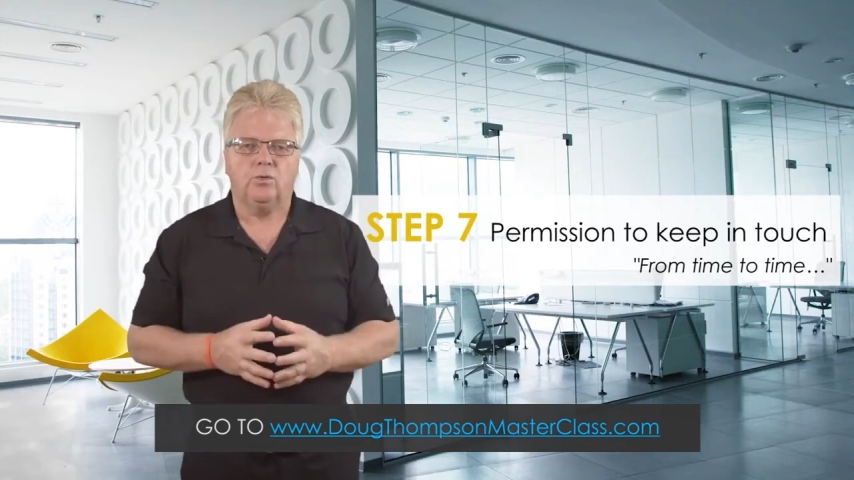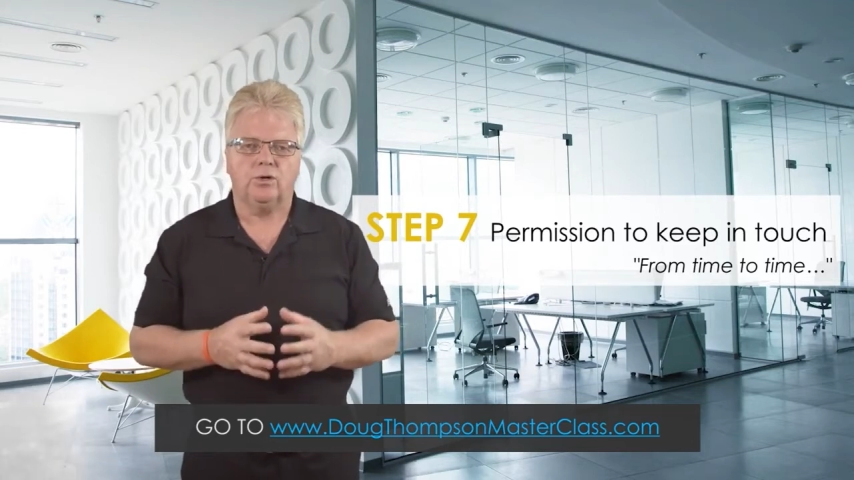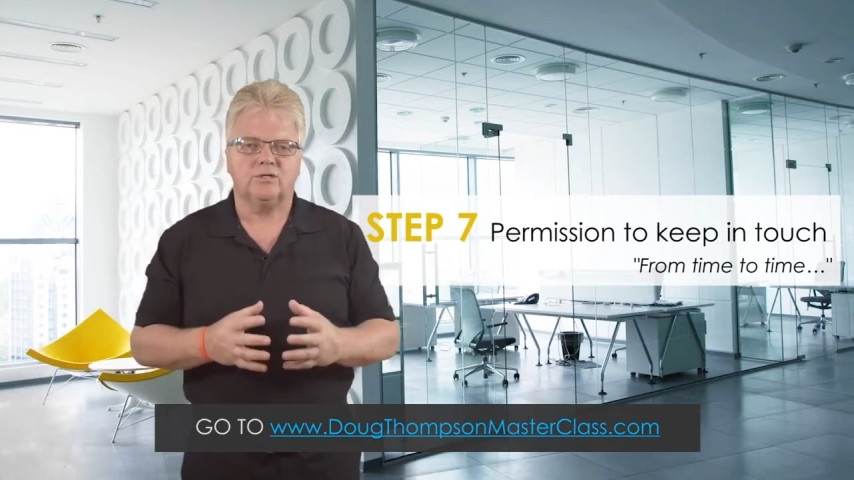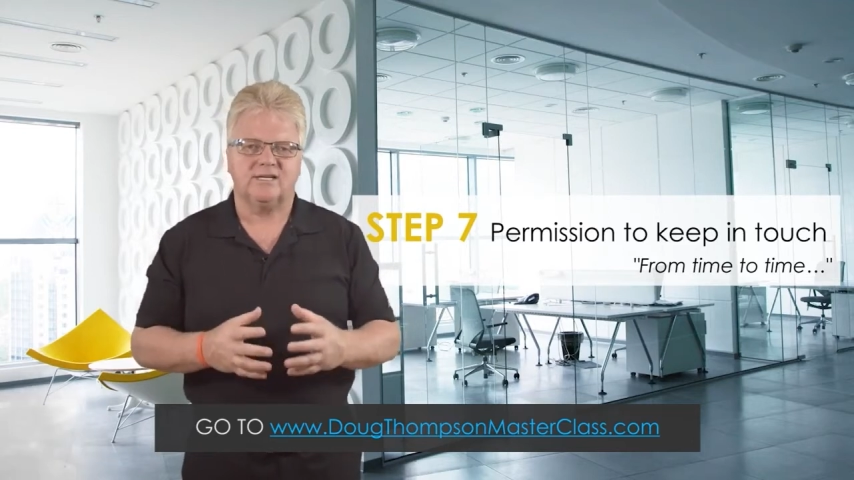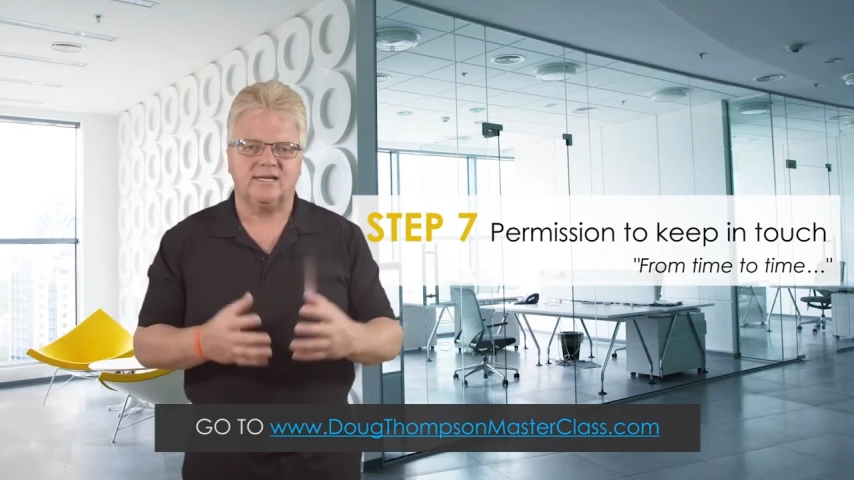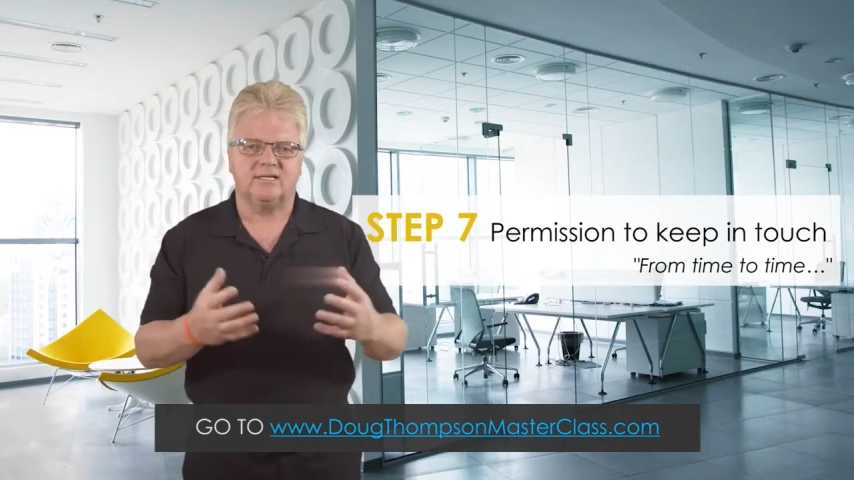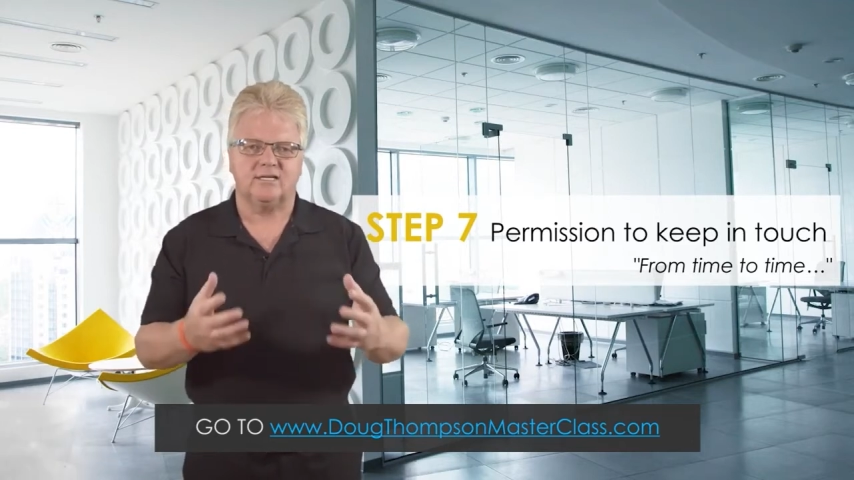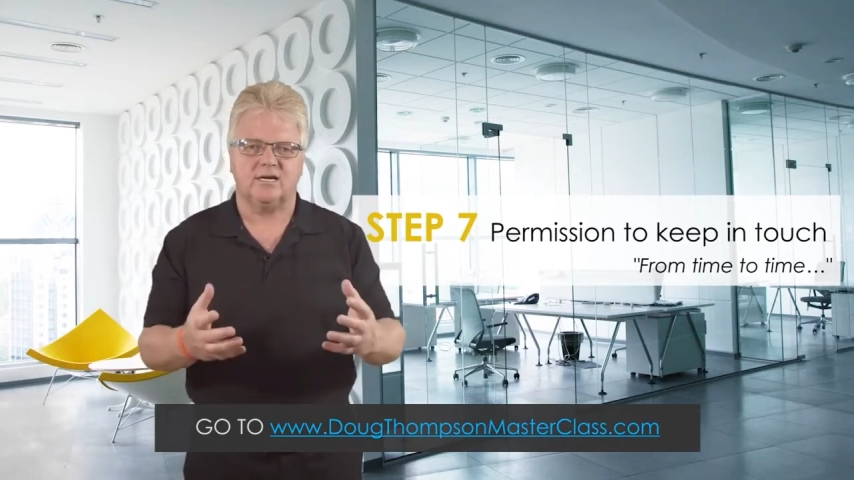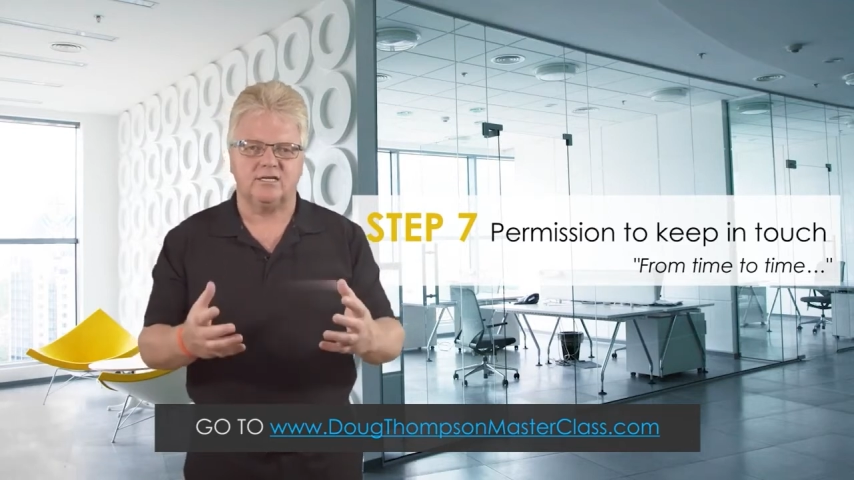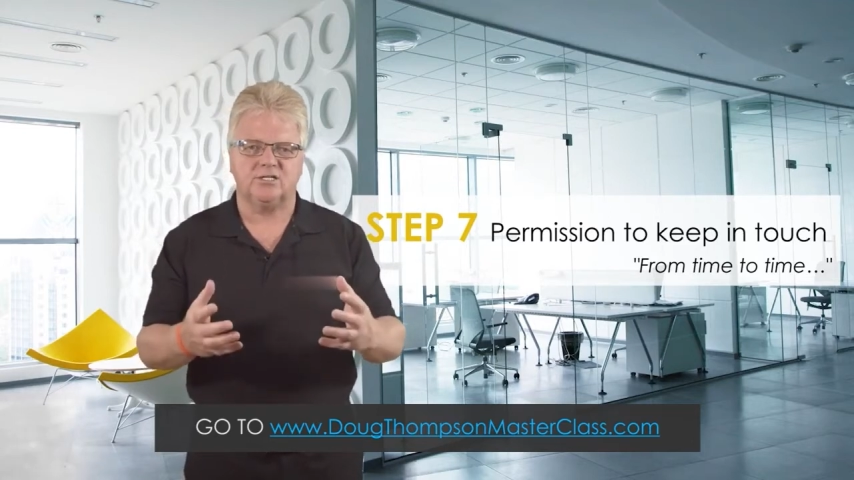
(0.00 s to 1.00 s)
we'll say to
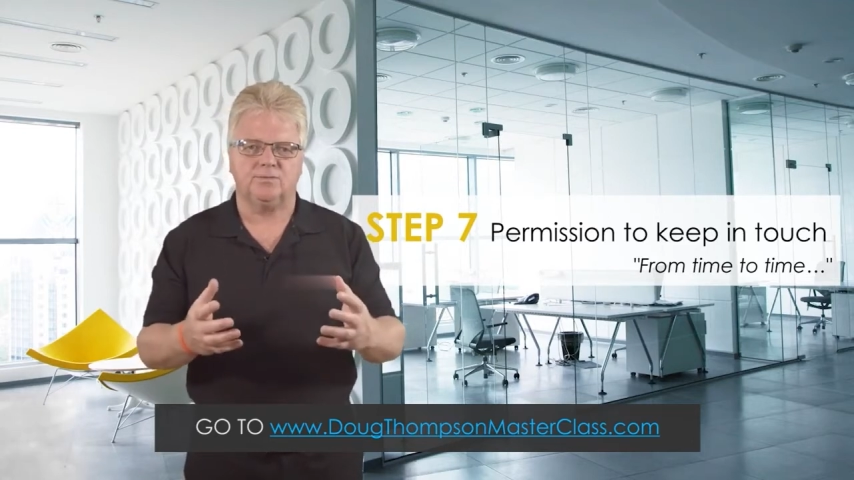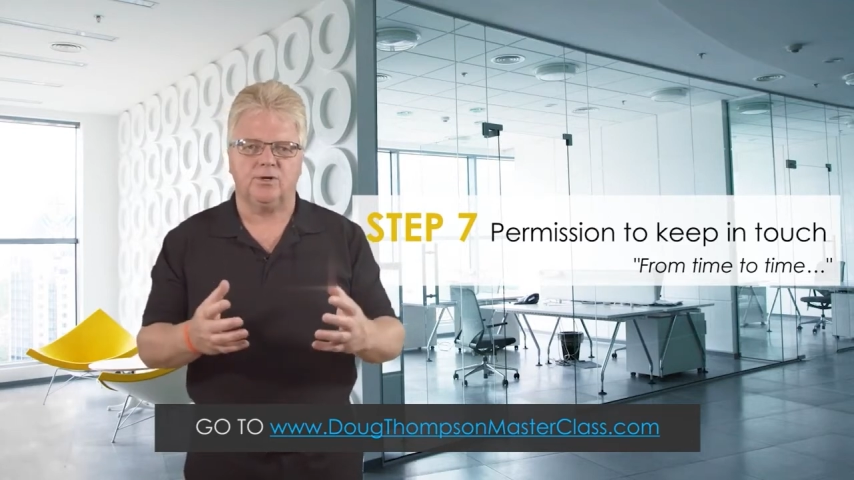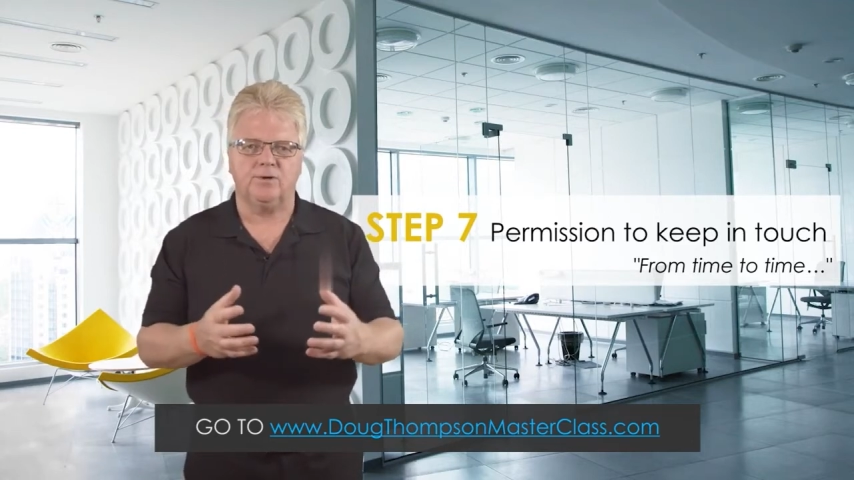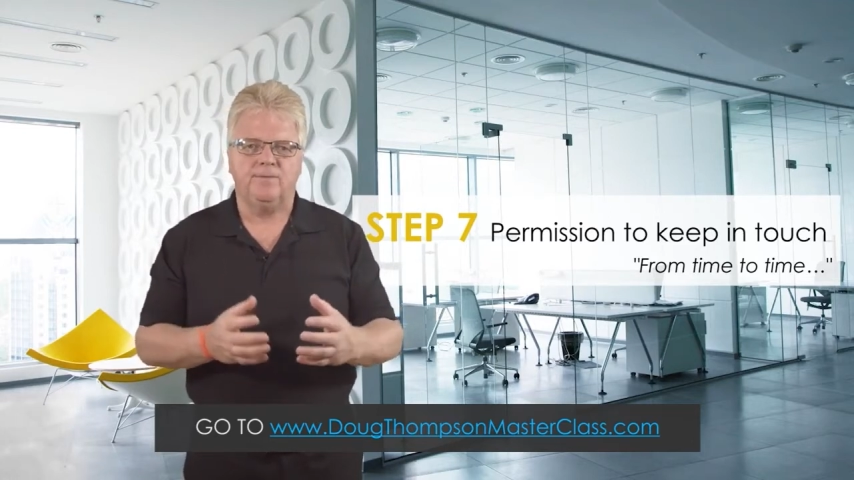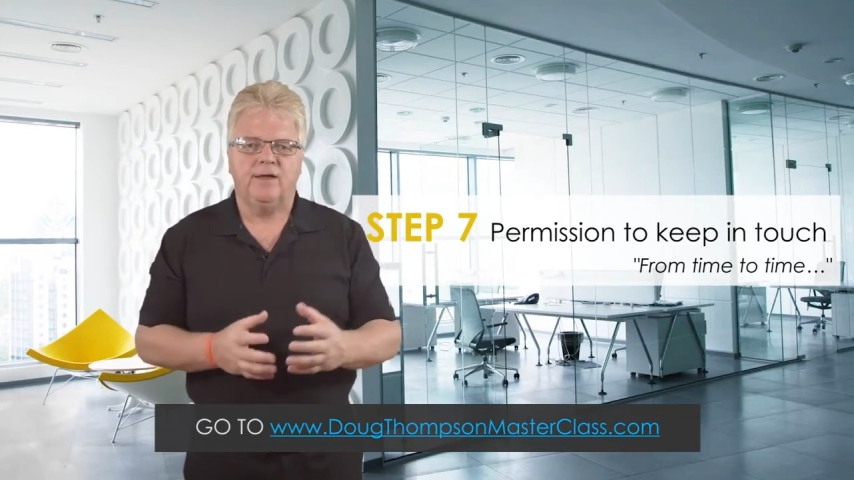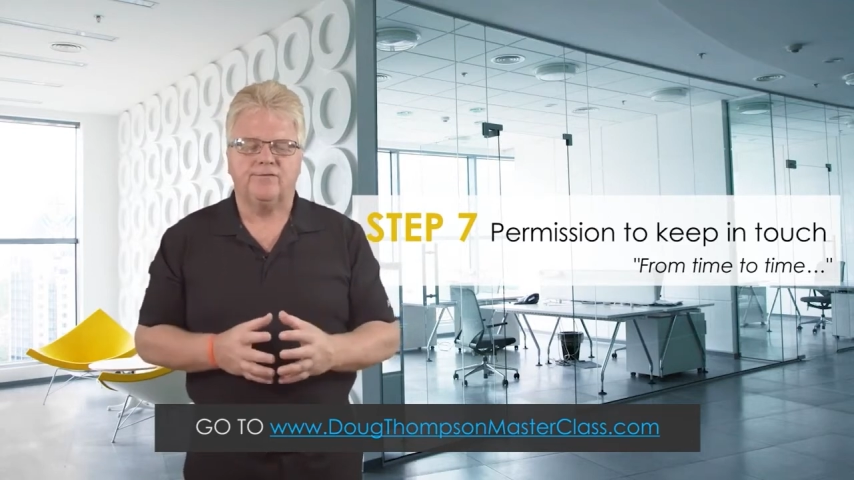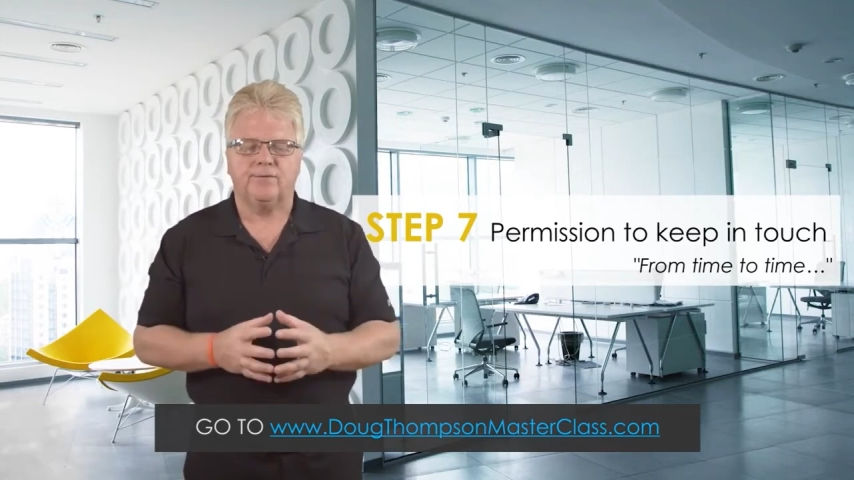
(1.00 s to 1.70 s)
the customer,